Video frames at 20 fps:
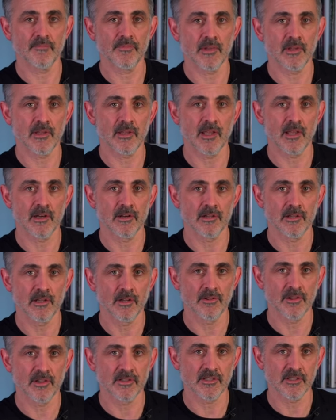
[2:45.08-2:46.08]
again, I
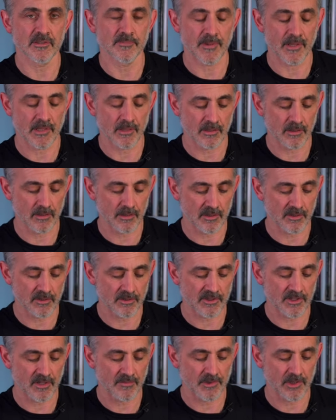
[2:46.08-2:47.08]
know this has been this
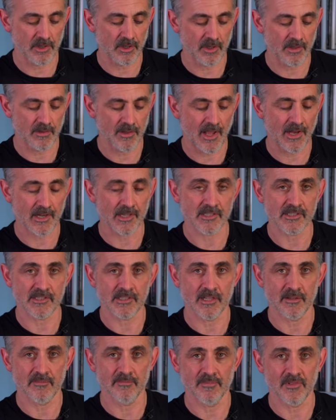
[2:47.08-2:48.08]
is something that I, Alex
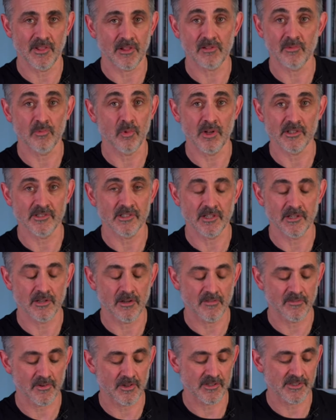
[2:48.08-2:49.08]
said. That's why I turned it
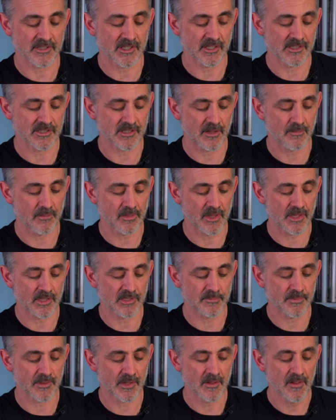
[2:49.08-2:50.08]
off. I'm going to say the same
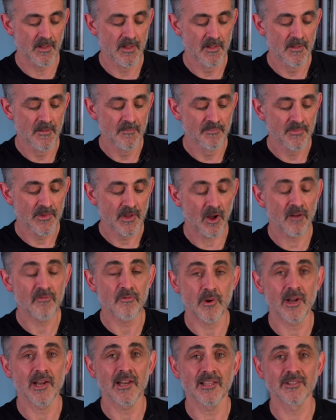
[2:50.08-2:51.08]
things, but I've
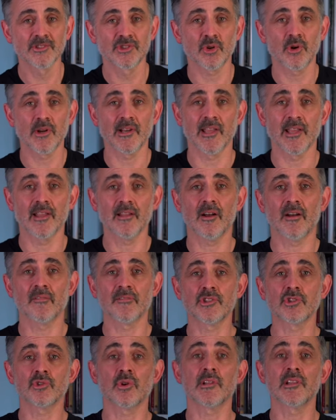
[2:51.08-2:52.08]
really enjoyed it. I've
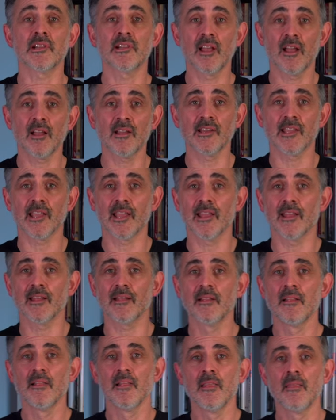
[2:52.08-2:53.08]
enjoyed learning it
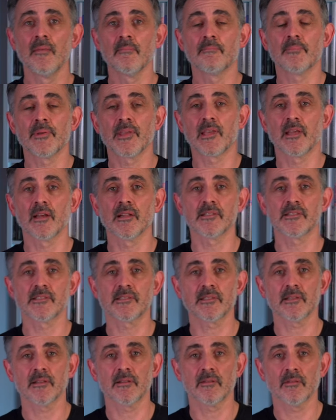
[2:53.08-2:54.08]

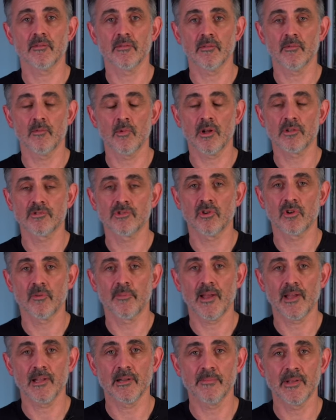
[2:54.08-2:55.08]
because what I'll talk
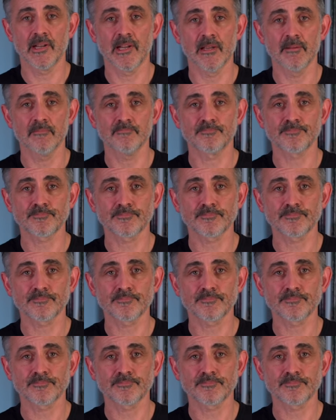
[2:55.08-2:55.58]
about in a minute.